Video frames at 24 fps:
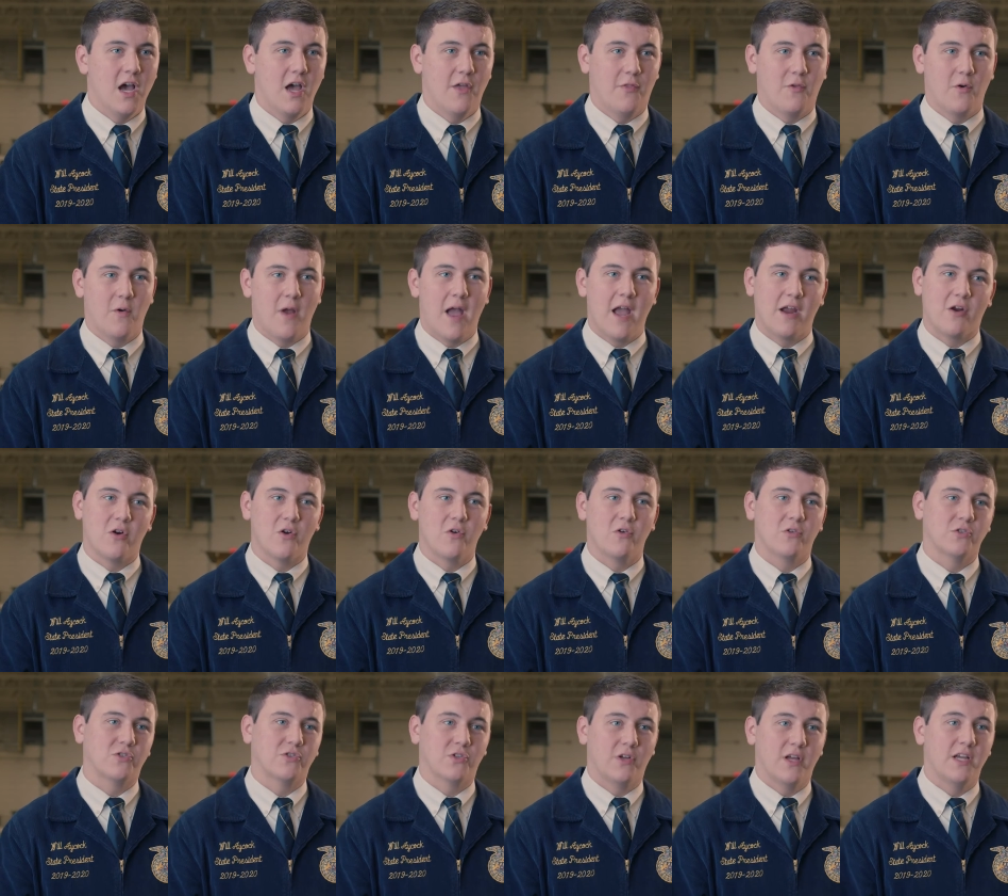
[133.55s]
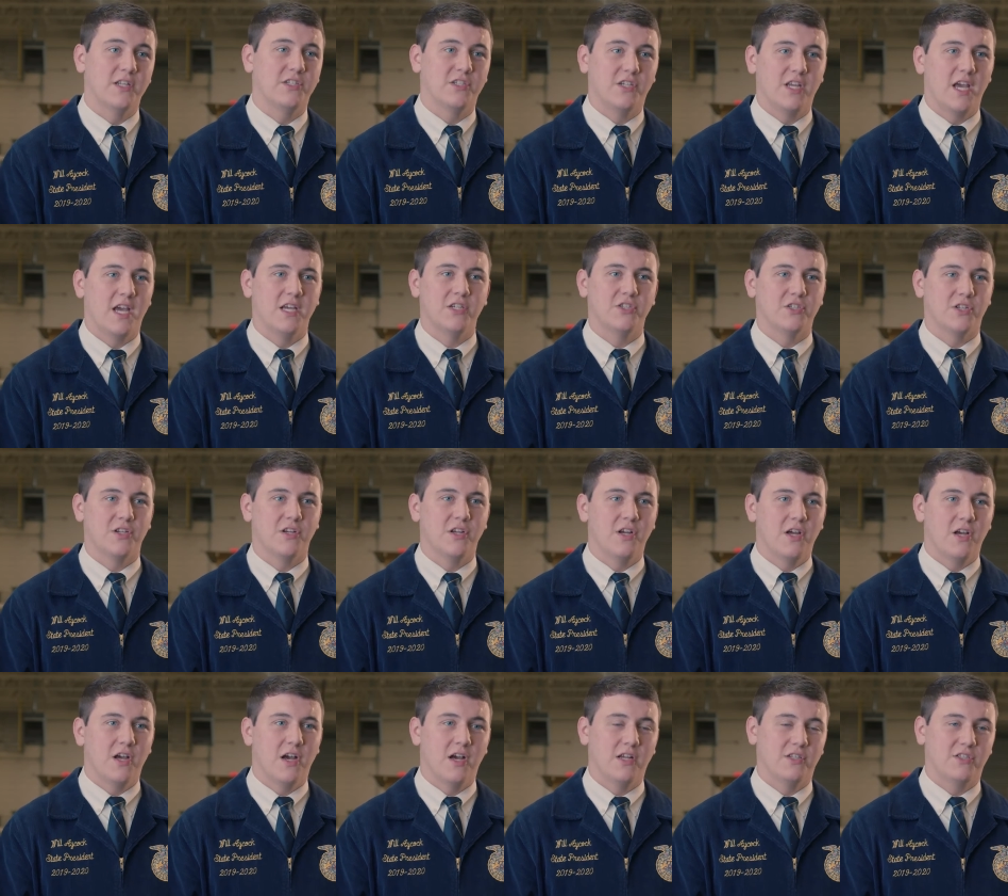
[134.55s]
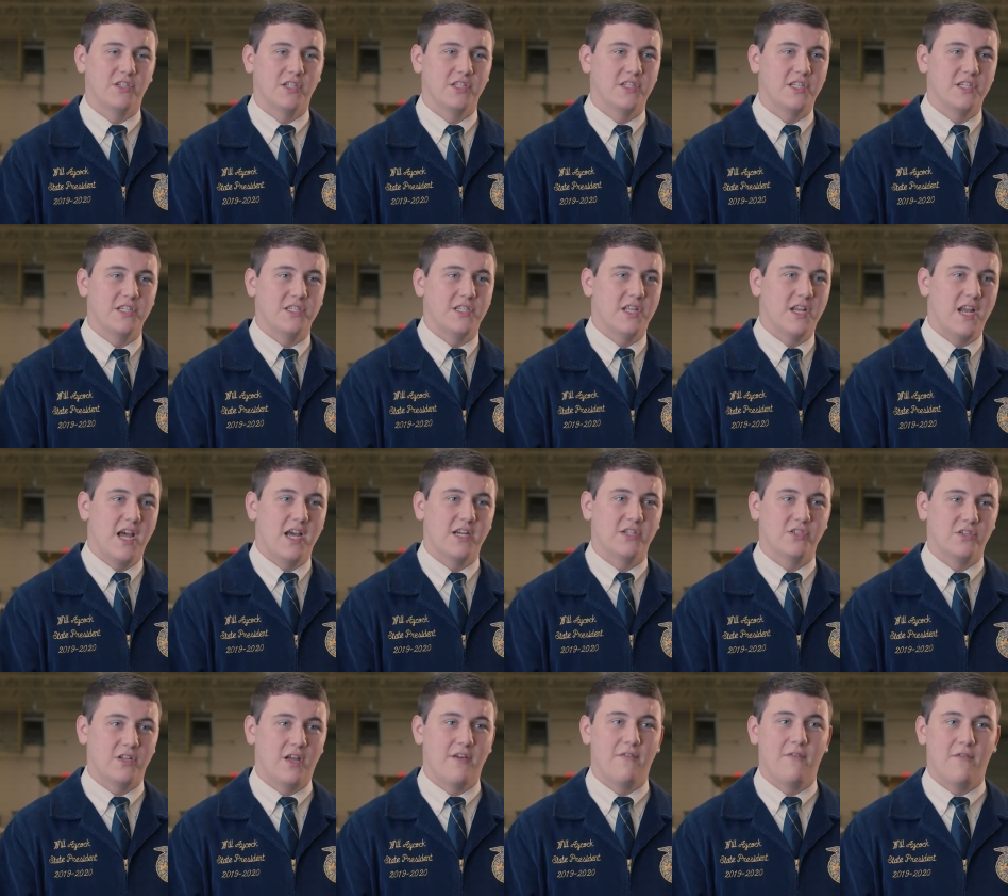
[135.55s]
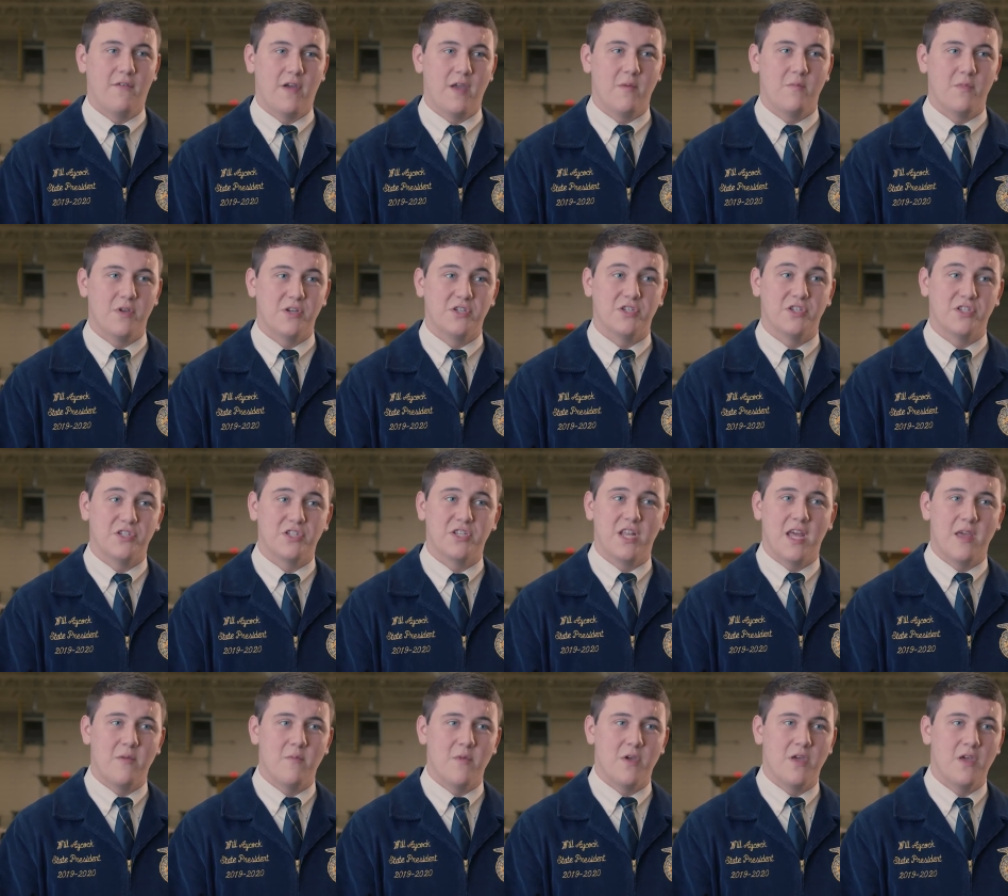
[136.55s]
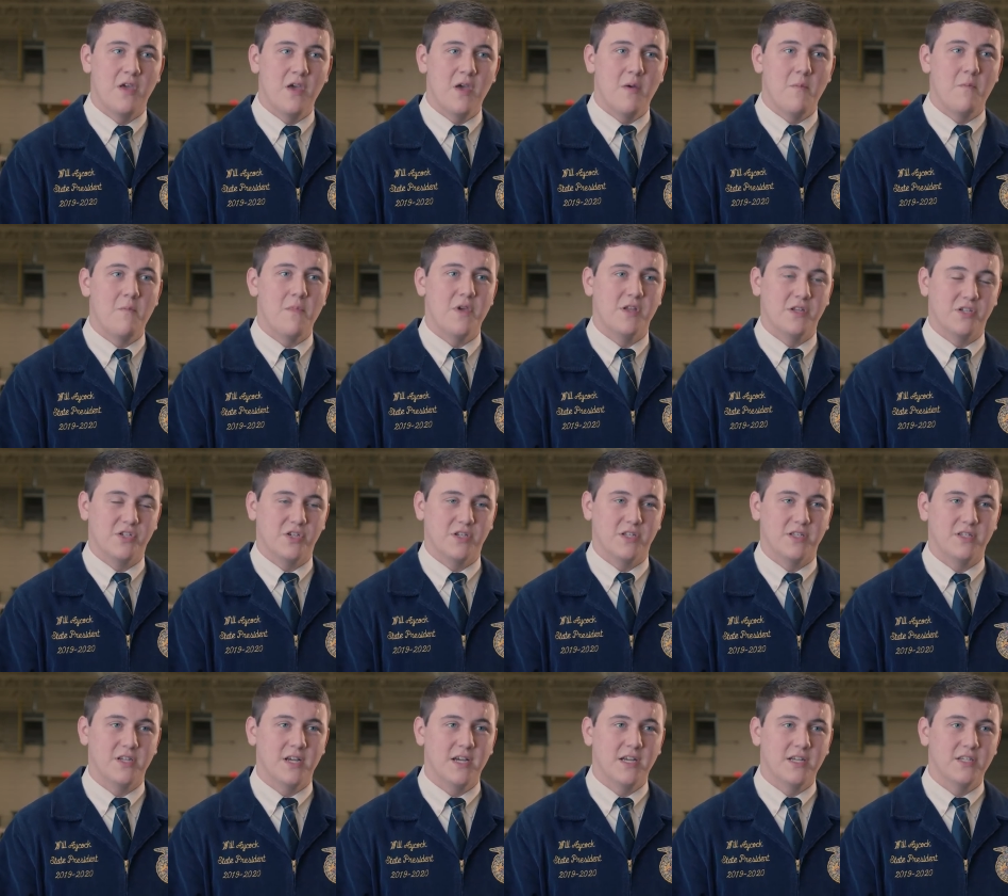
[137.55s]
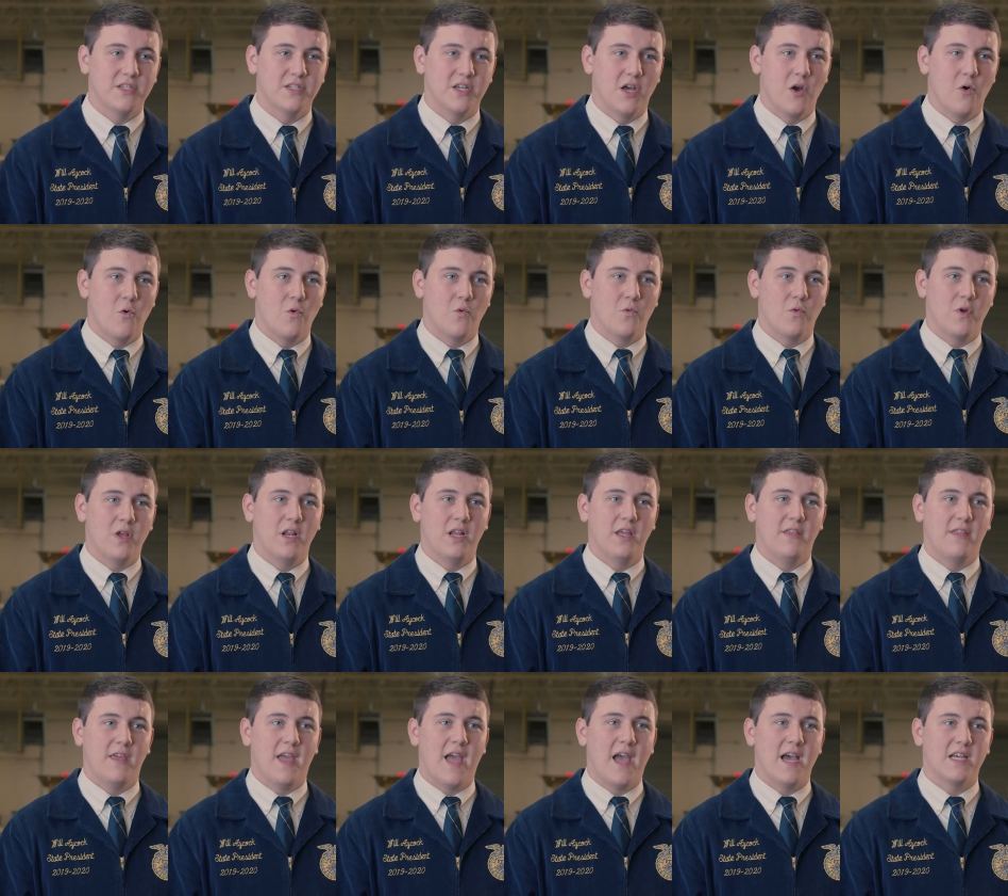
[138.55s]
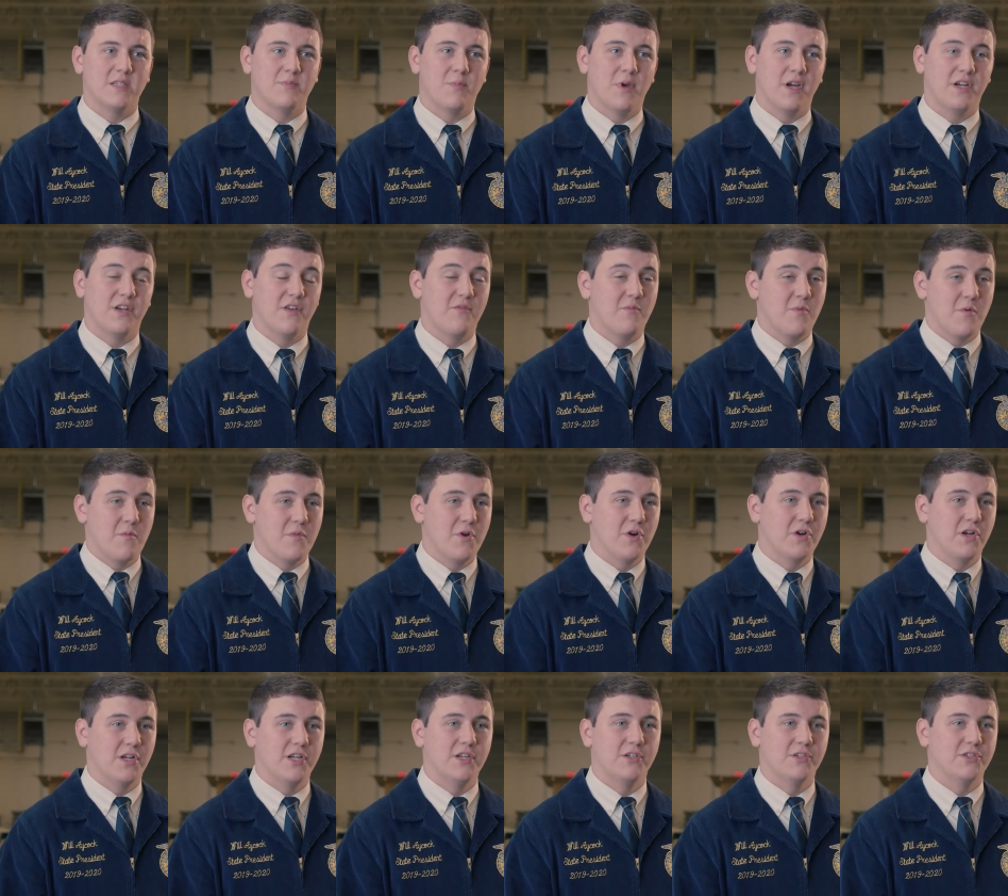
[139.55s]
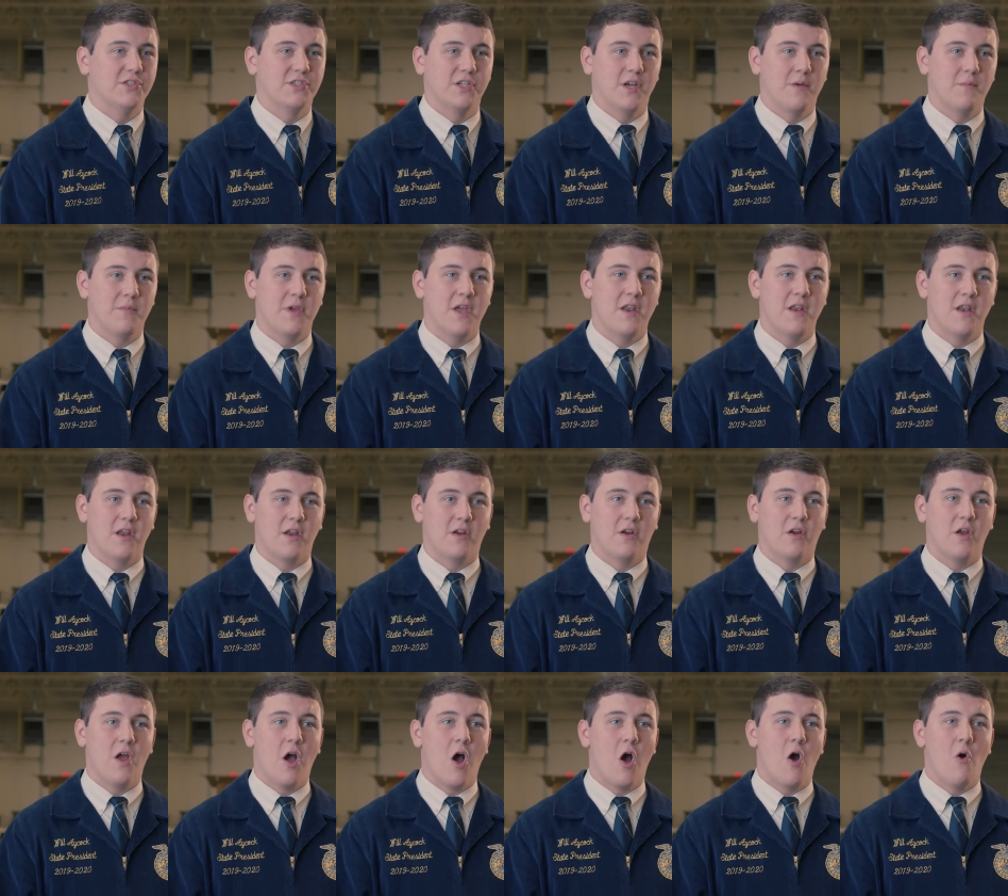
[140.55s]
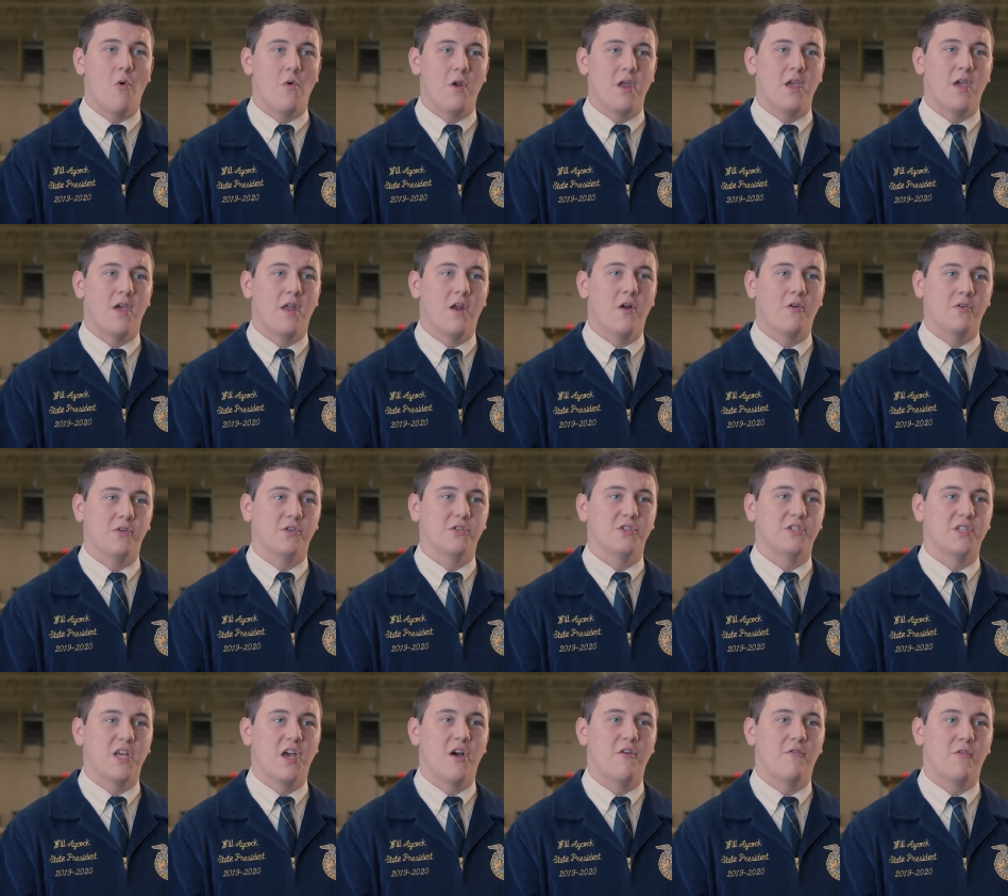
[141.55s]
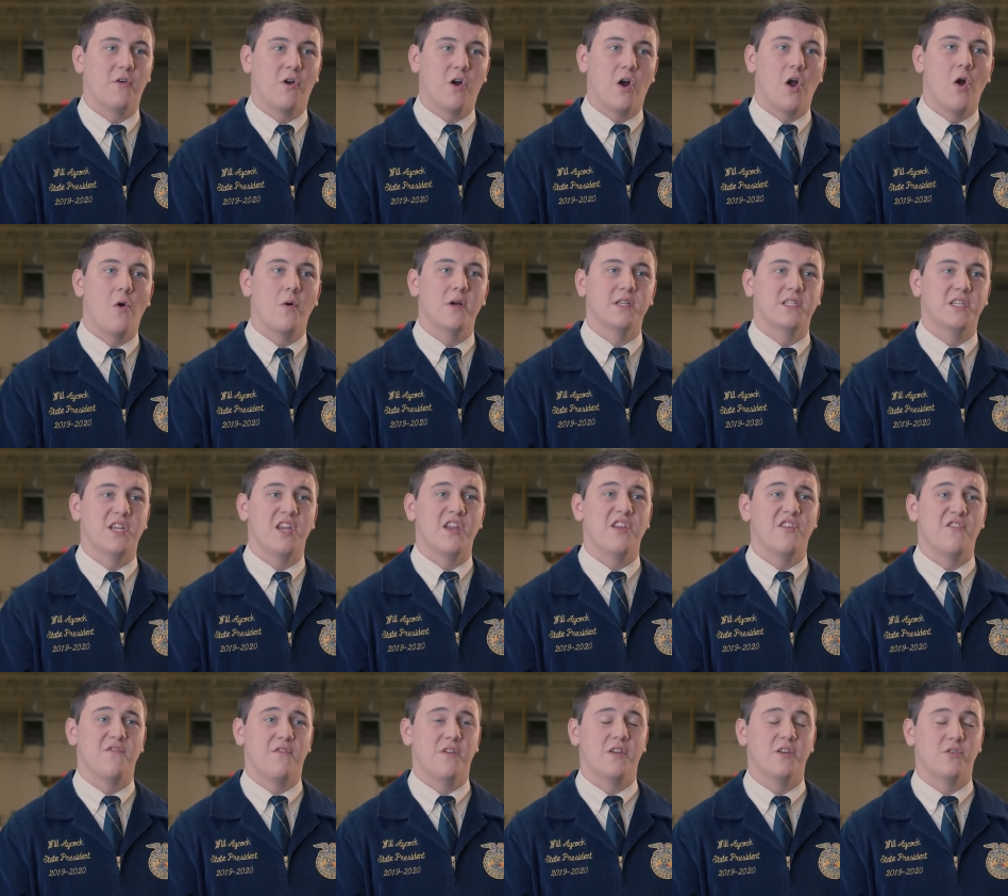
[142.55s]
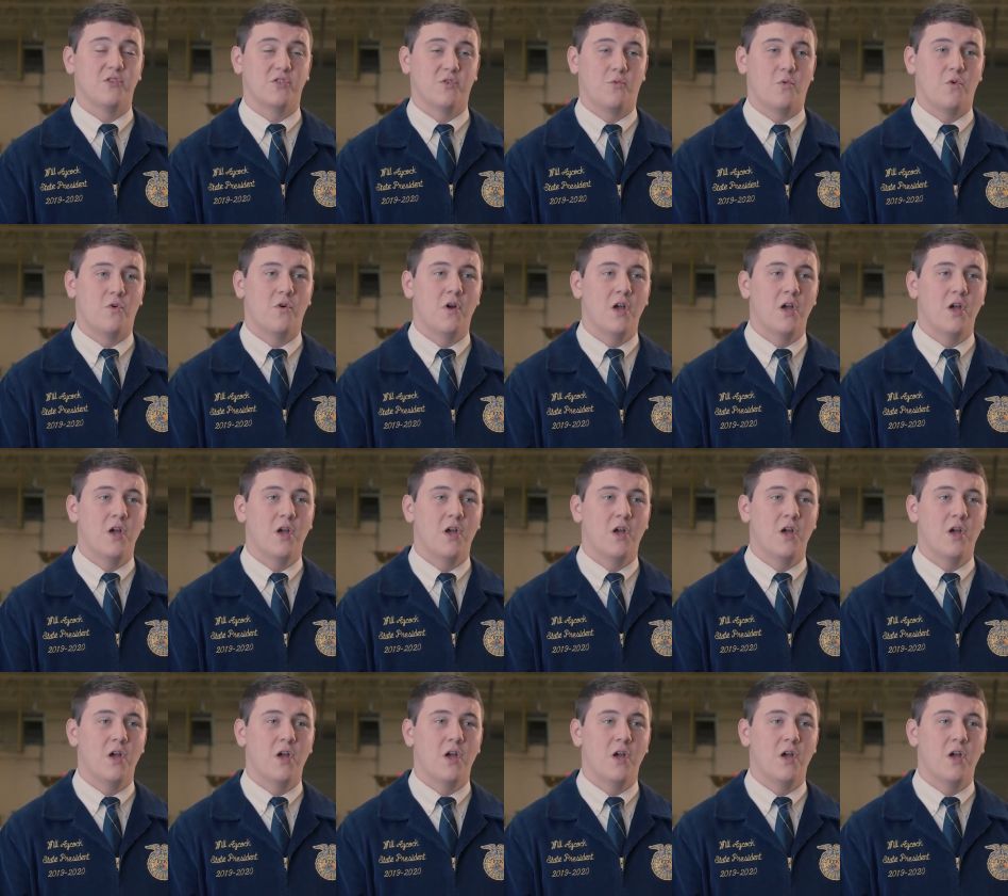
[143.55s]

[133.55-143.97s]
through agricultural education, just as the National FFA mission statement mentions. So really the aspect of premier leadership, getting to hone in on yourself, grow as an individual.